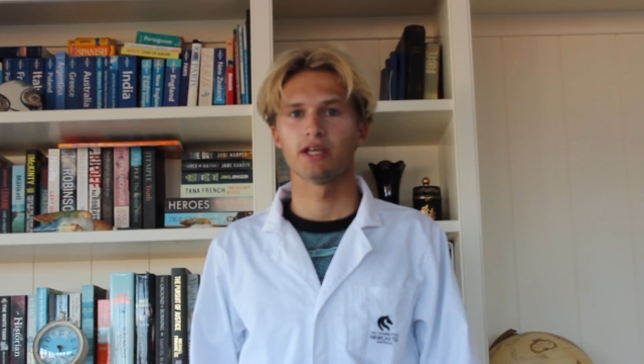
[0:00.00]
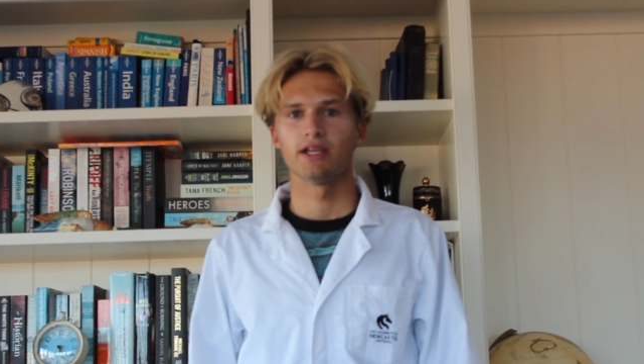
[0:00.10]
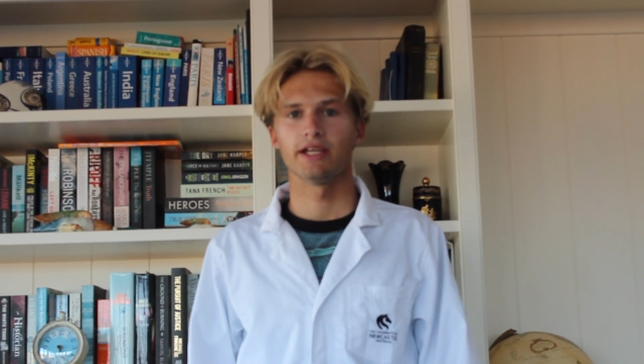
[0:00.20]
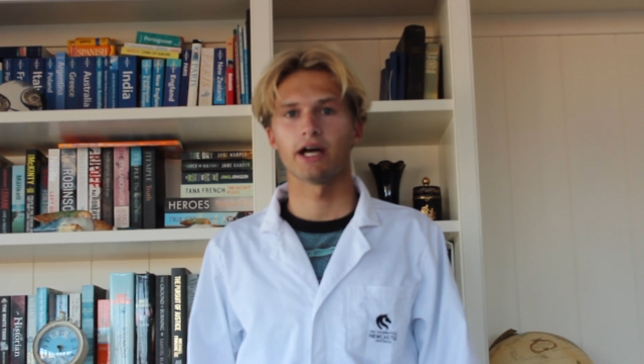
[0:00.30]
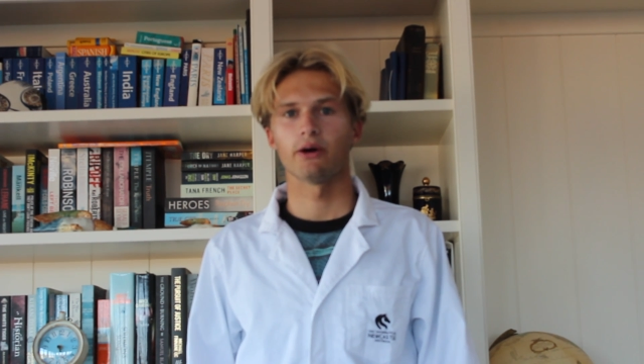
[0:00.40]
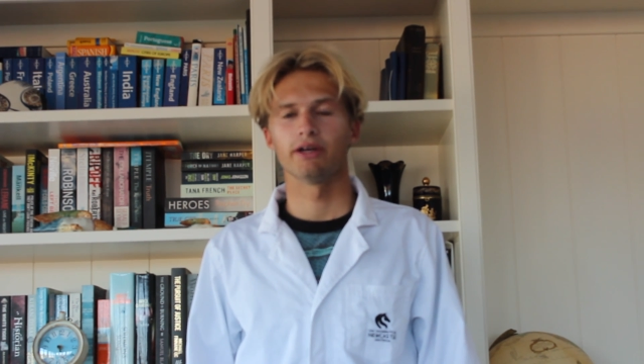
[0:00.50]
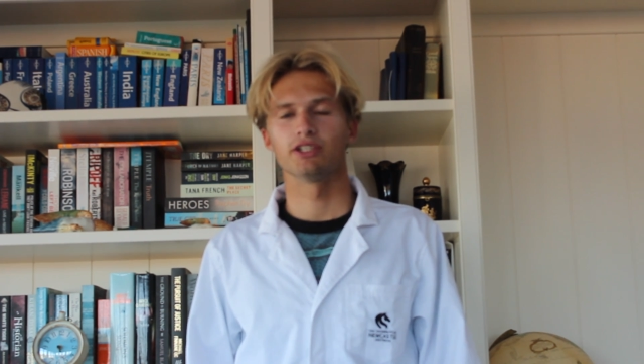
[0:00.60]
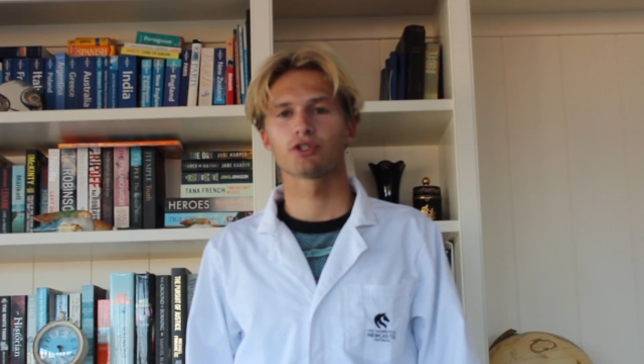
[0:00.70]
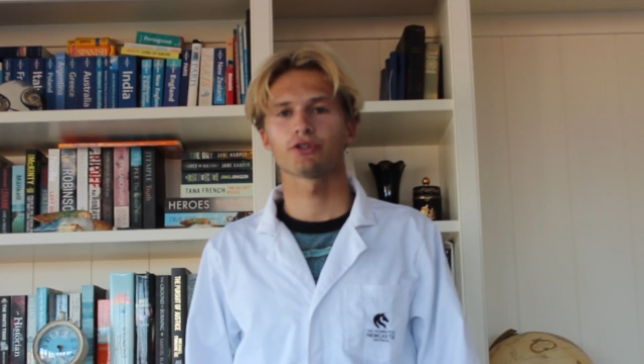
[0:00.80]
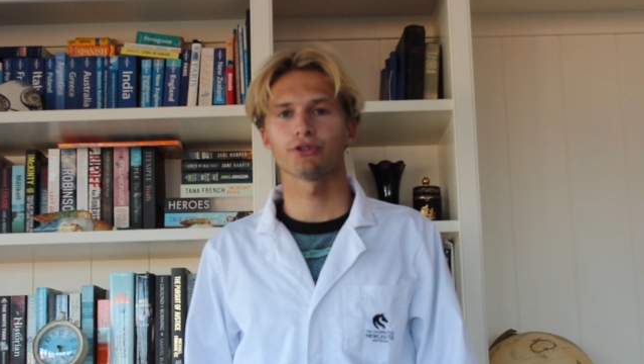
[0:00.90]
Now, it
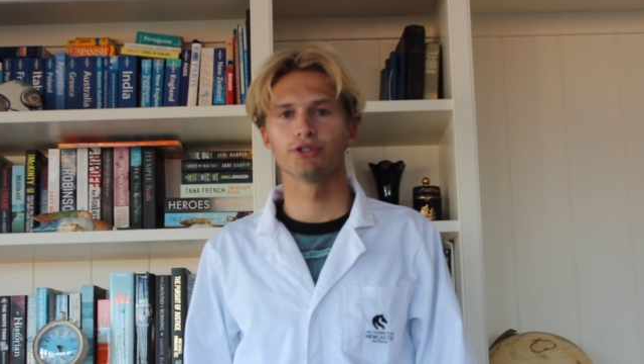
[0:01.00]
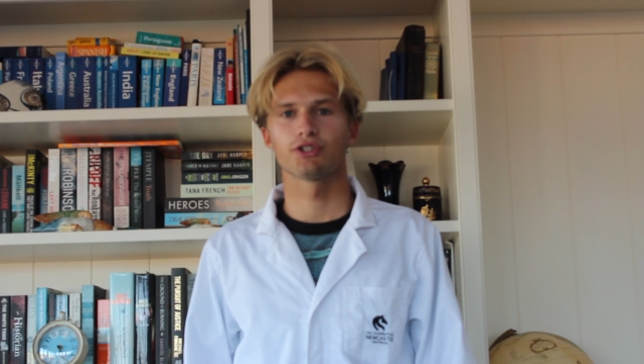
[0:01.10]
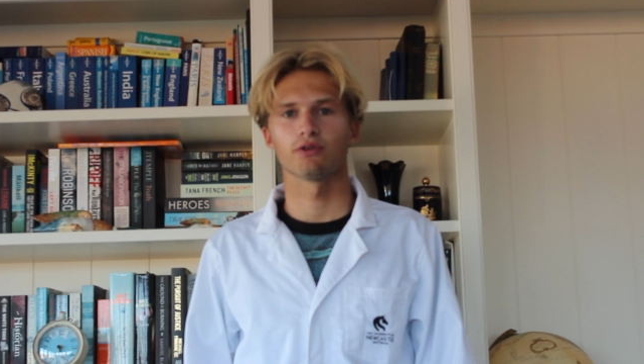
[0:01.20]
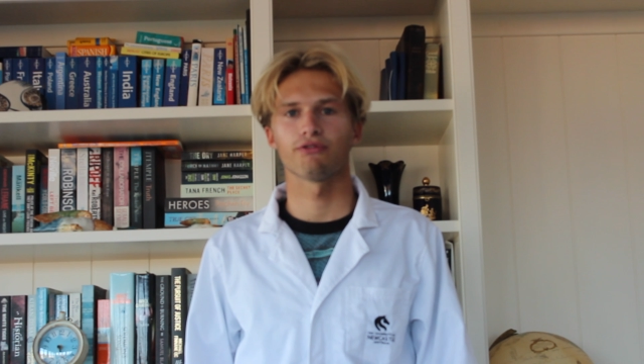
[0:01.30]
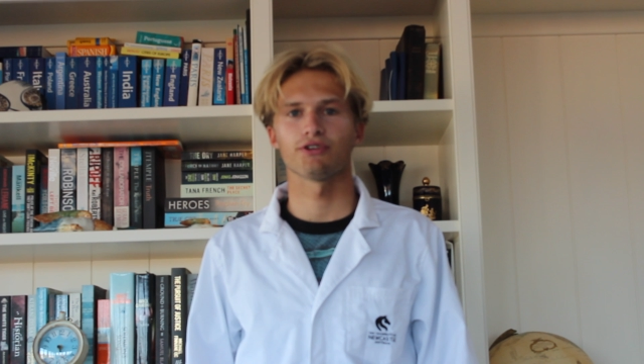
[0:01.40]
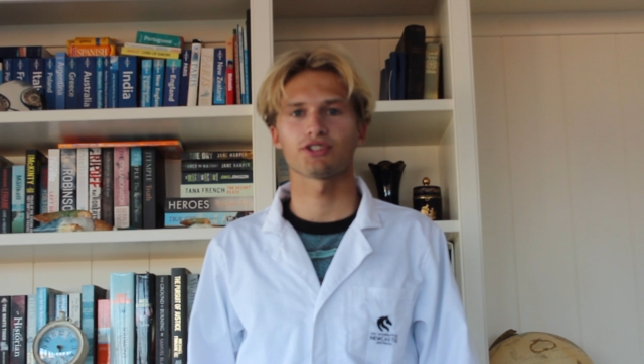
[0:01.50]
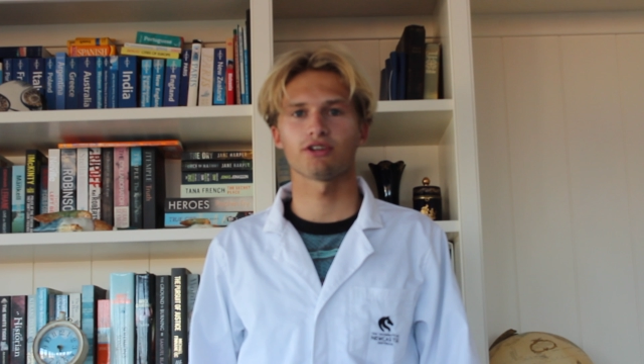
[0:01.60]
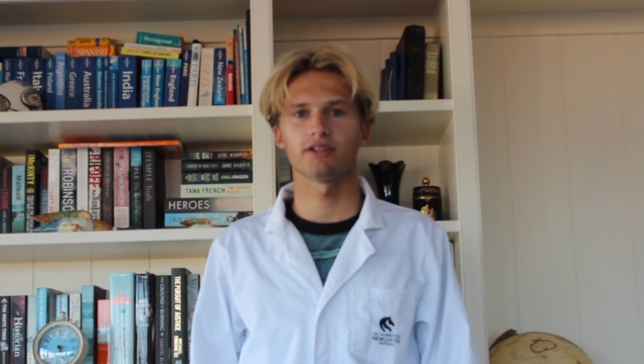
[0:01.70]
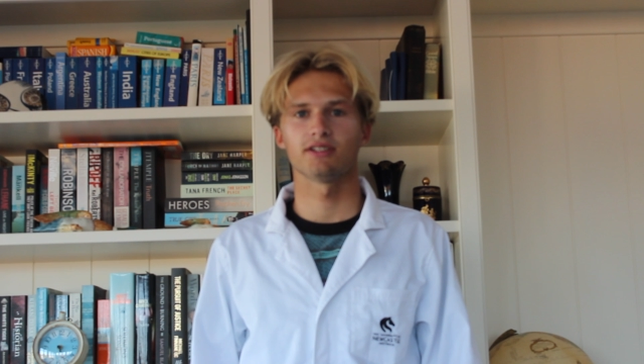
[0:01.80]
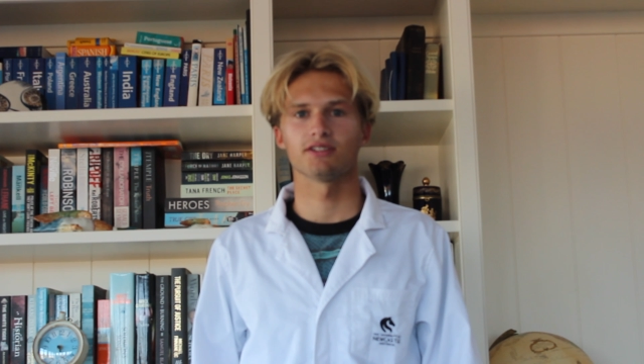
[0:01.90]
is crucial for a
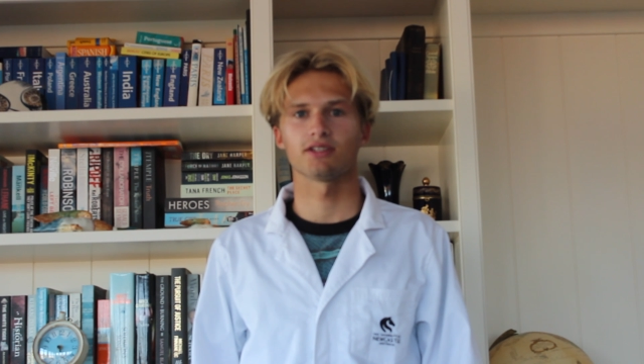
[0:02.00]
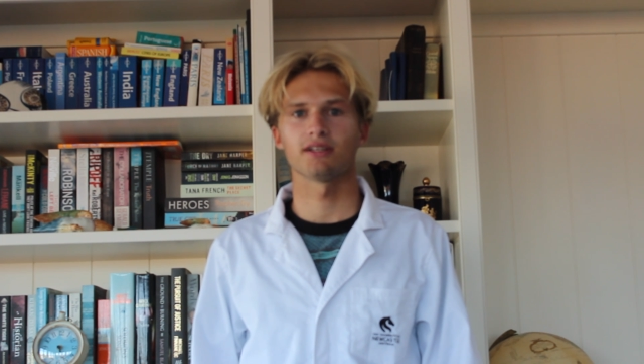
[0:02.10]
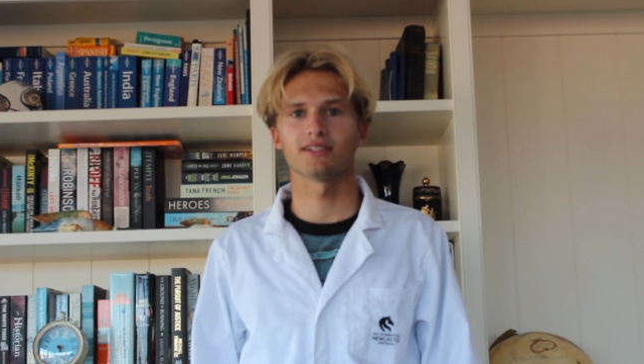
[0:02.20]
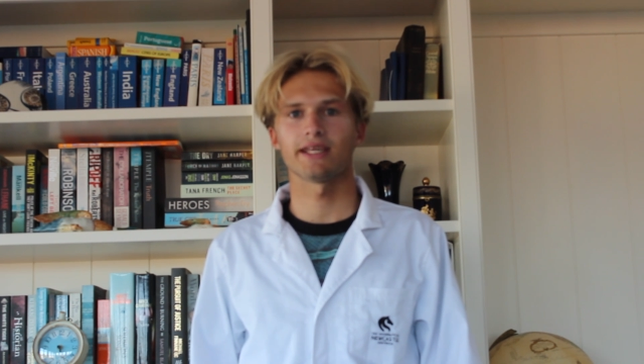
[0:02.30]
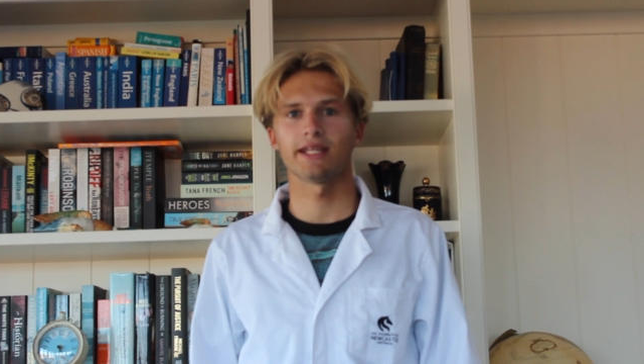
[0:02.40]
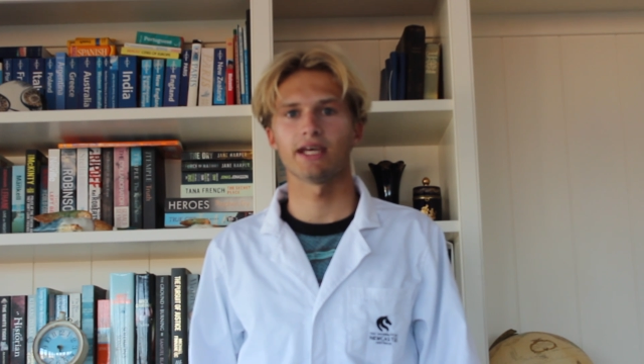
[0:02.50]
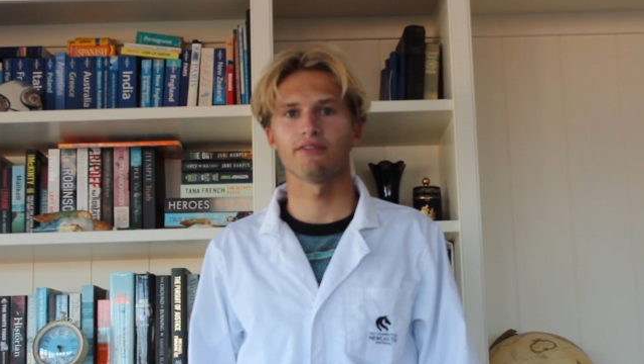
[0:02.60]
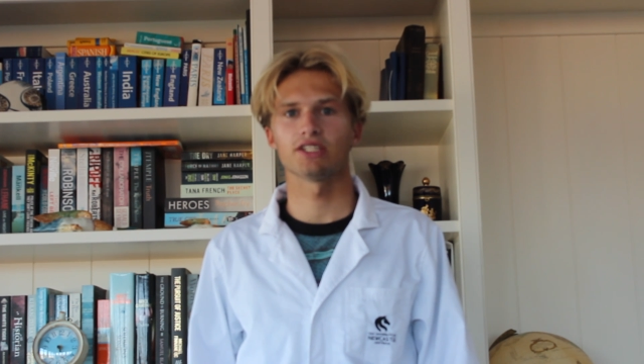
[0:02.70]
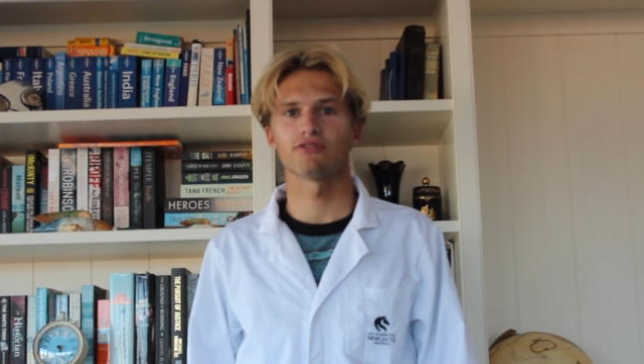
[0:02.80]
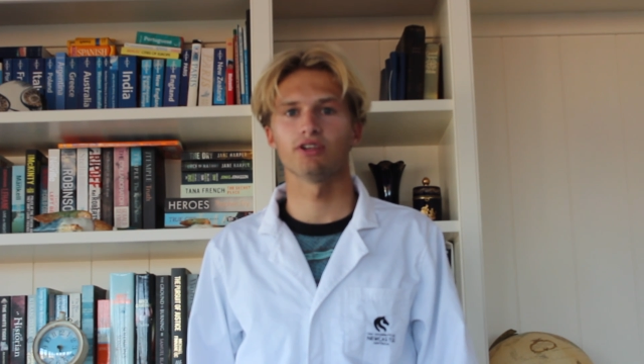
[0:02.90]
scientist to understand
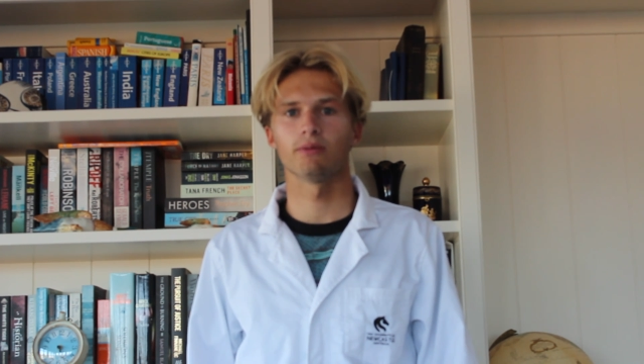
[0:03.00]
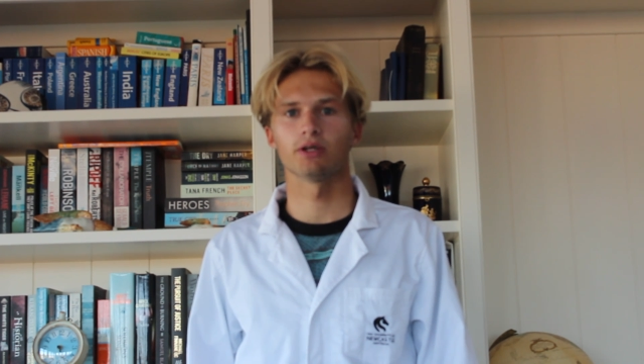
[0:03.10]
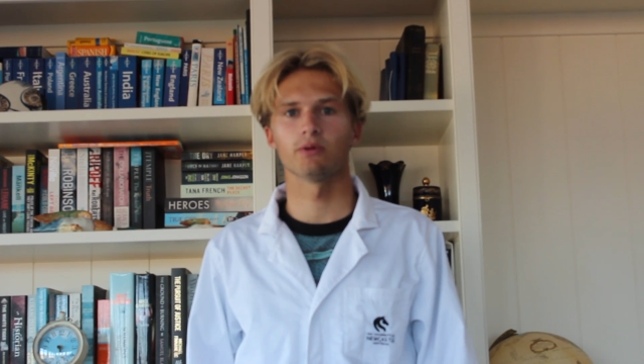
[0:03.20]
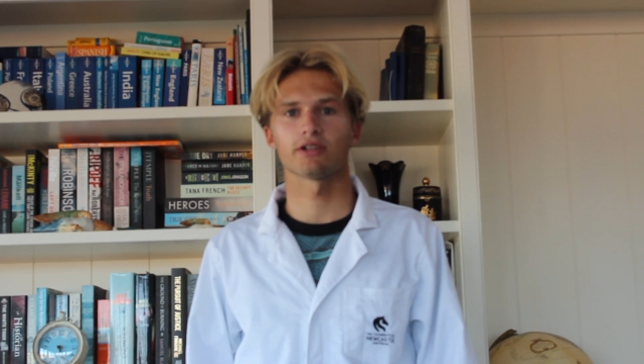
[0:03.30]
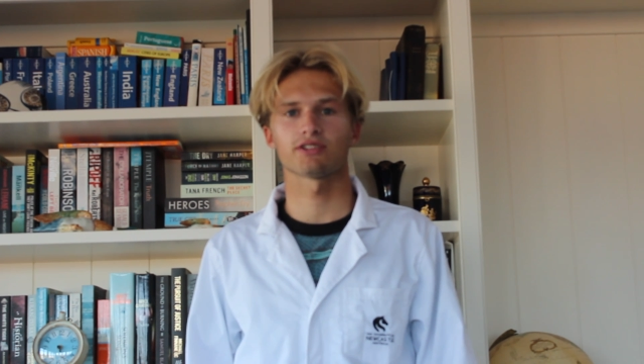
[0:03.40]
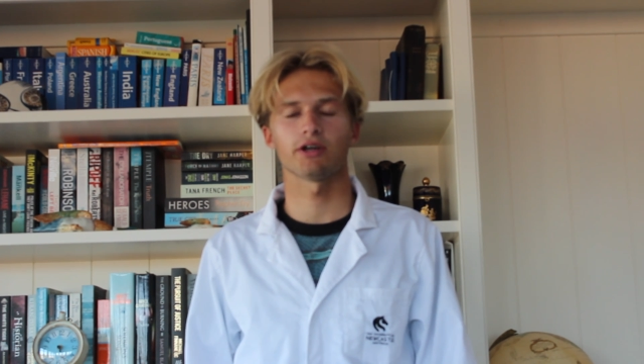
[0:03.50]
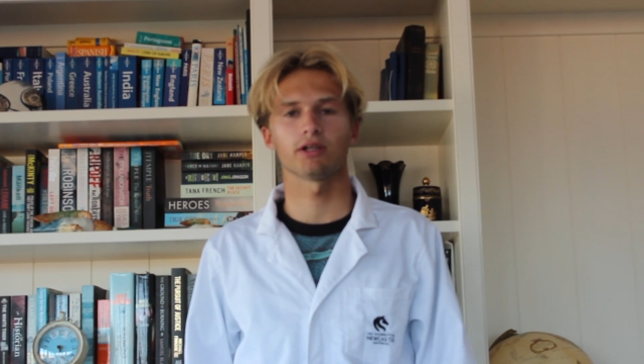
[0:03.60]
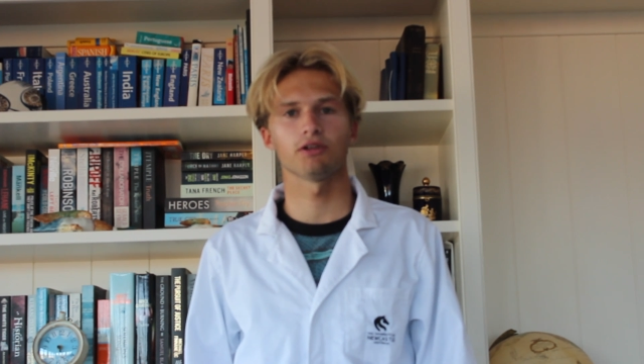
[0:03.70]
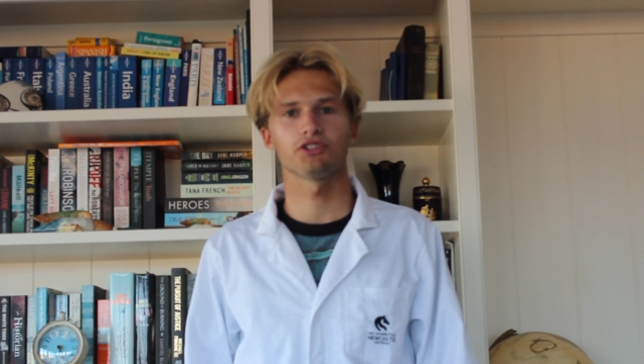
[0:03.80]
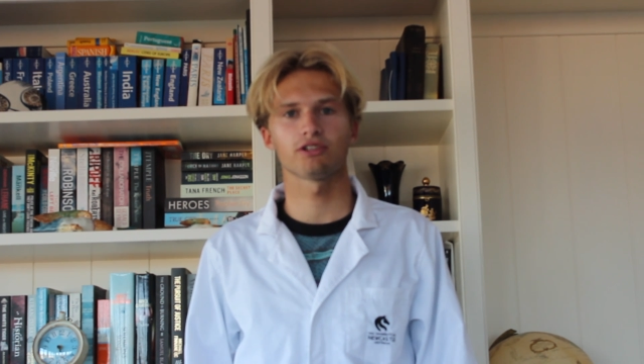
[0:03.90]
how this phenomenon works
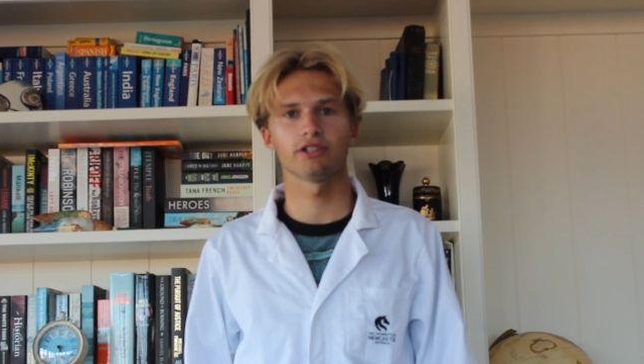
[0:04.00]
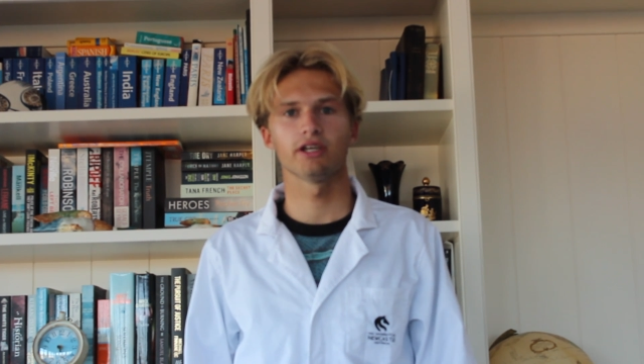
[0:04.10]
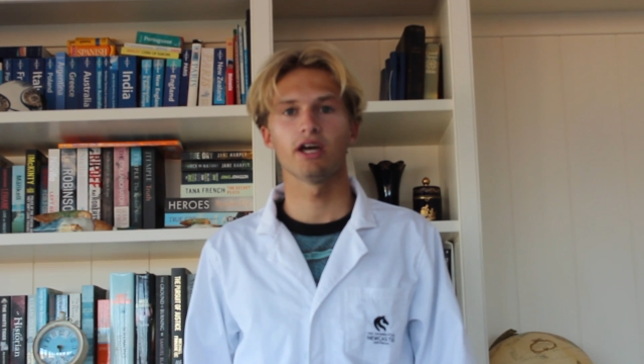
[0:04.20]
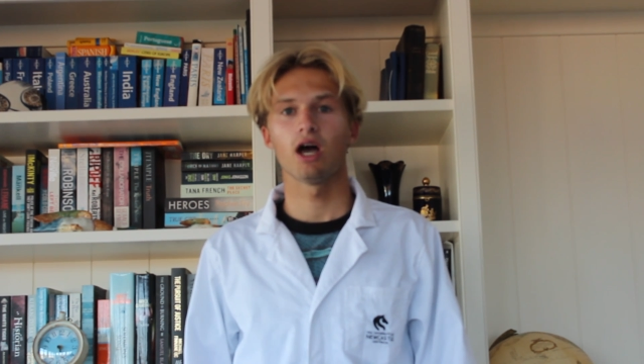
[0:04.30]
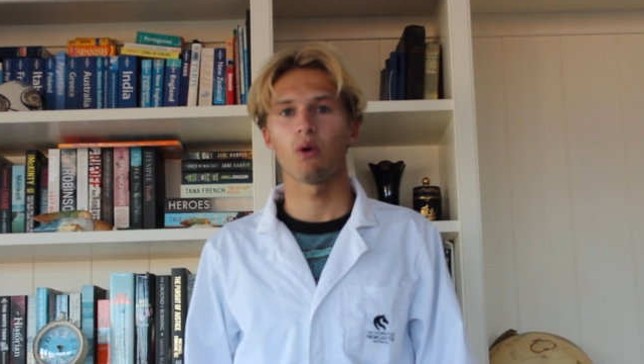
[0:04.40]
psychologically,